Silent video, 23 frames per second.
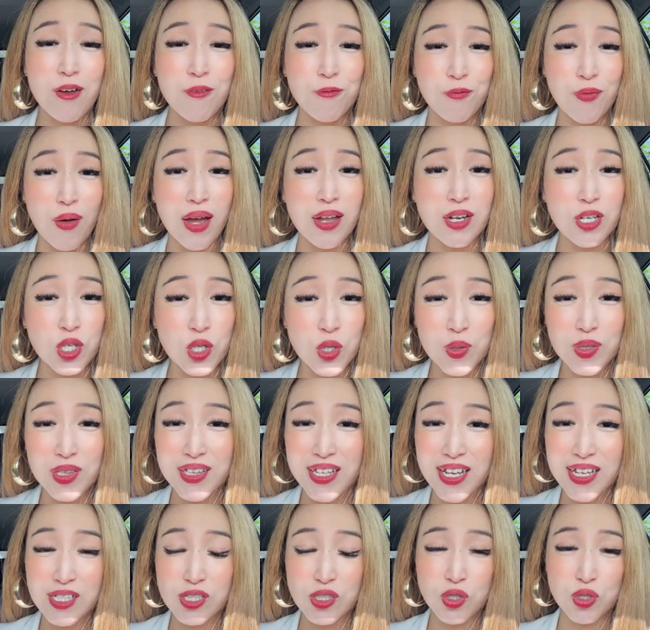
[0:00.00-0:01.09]
find new
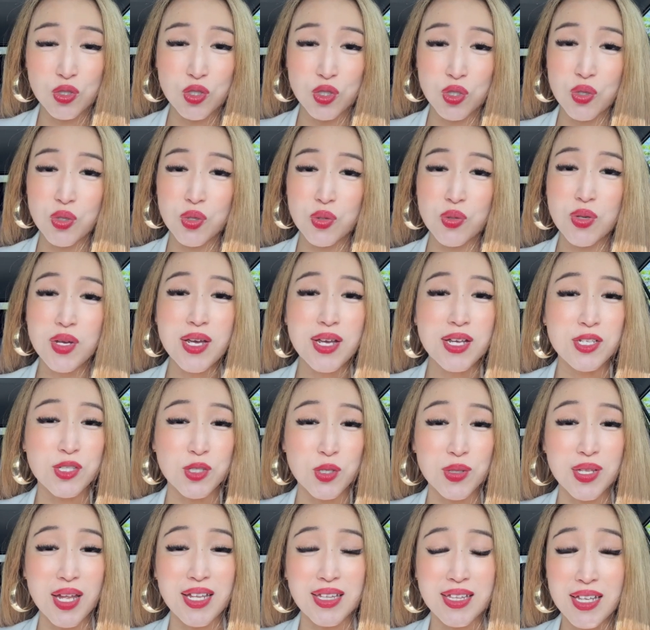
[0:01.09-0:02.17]
things to do so
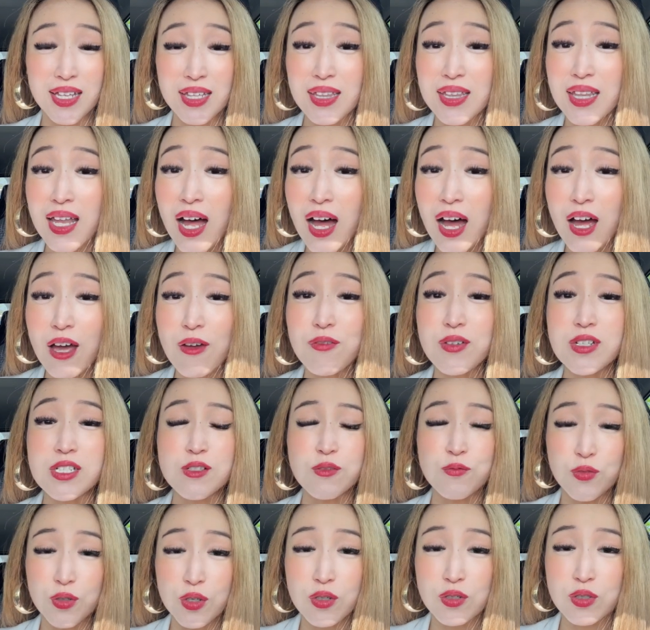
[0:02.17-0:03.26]
that their life is
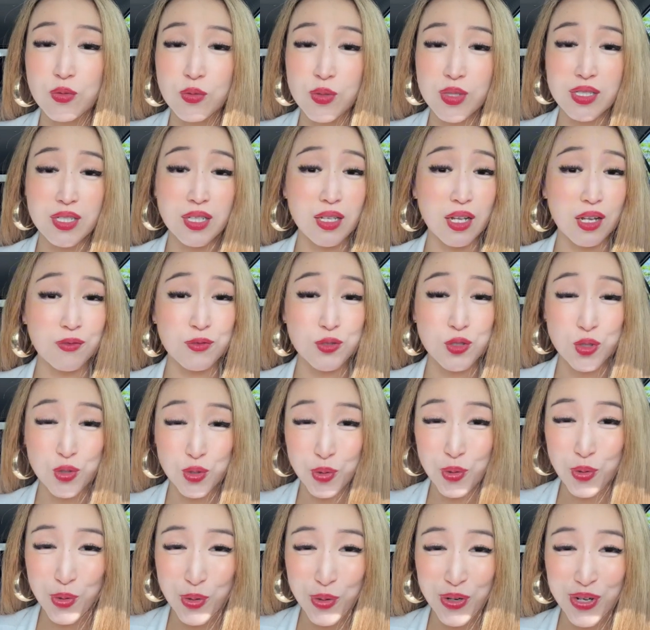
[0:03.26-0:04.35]
filled with a lot of
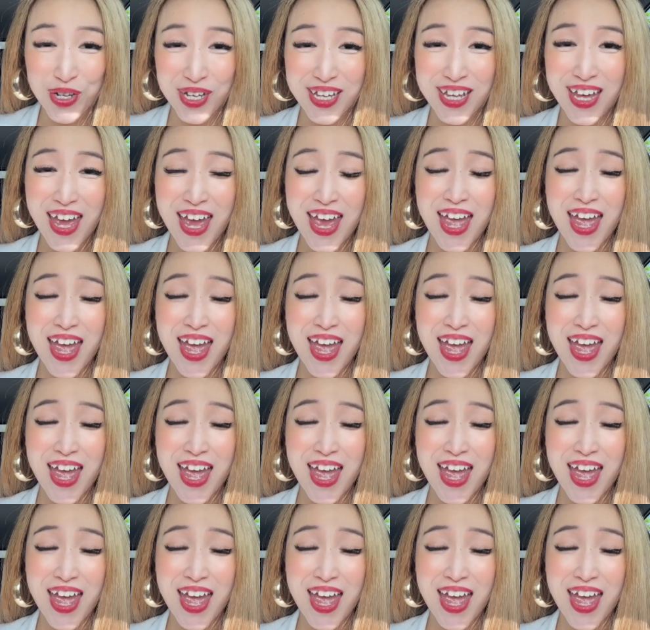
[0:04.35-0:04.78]
joy